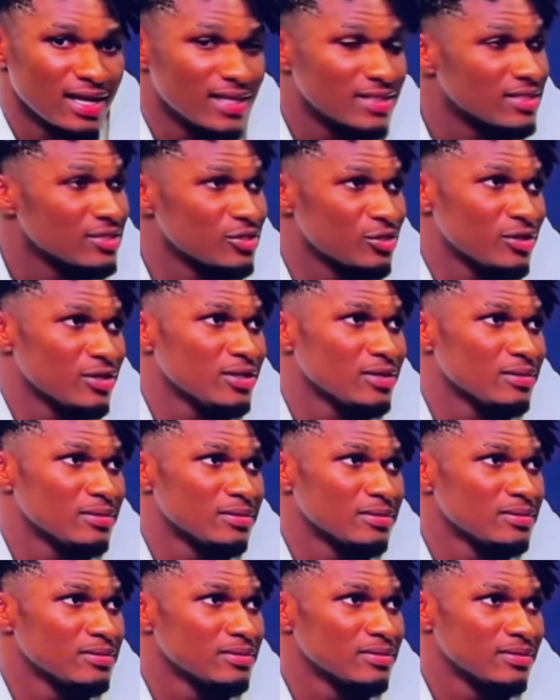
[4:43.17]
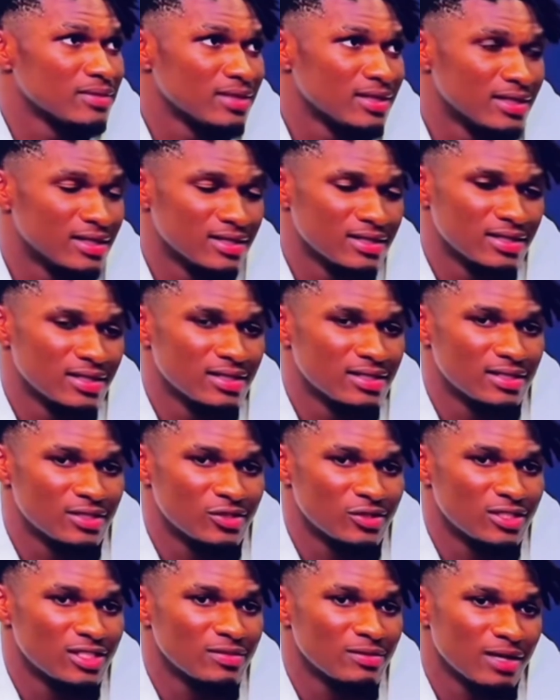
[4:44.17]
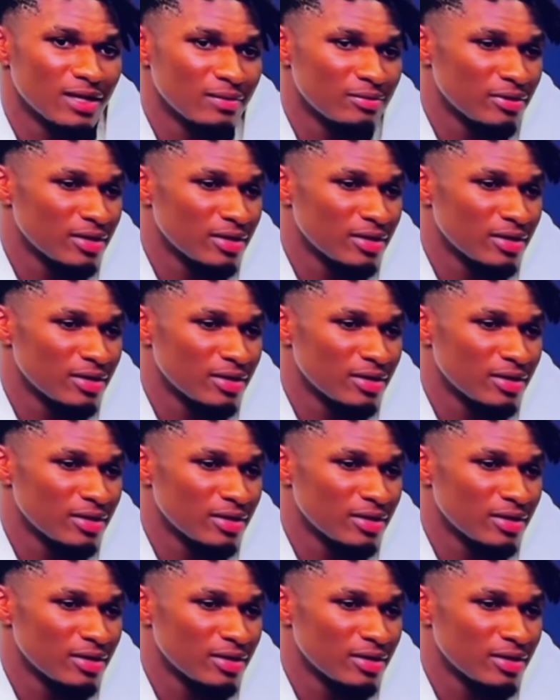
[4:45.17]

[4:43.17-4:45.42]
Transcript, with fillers: that's a dream. It's a, it's a dream, man,